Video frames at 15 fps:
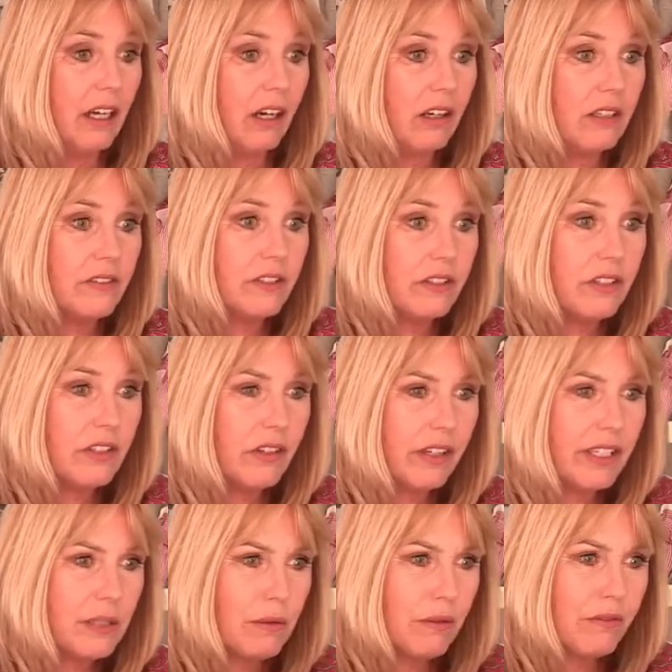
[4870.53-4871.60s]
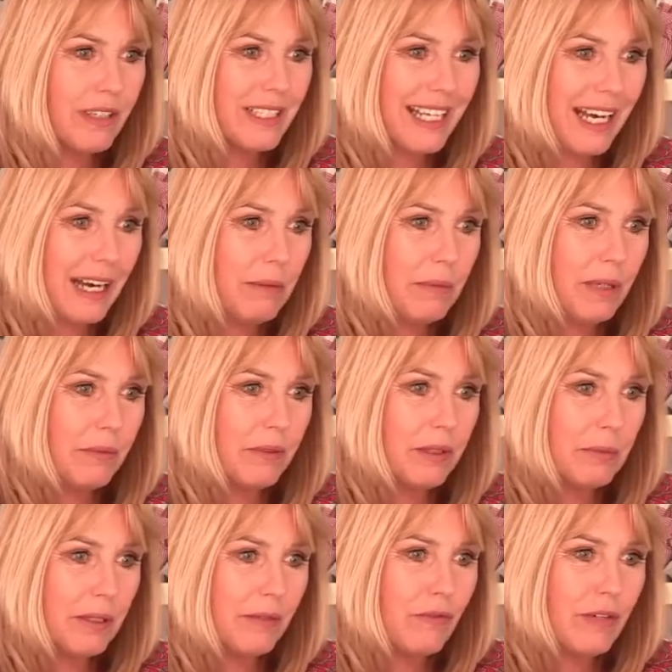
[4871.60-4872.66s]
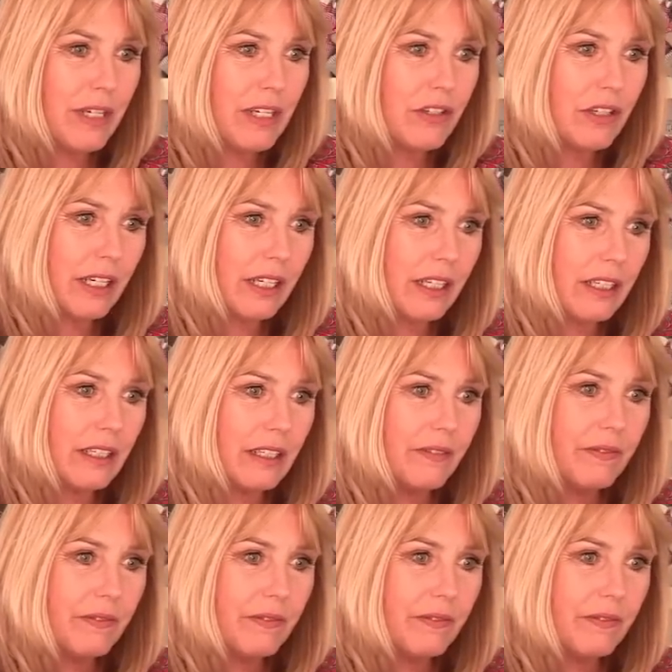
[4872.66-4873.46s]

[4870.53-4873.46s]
Olive's going to try this one for a tablet with a bit of rejig.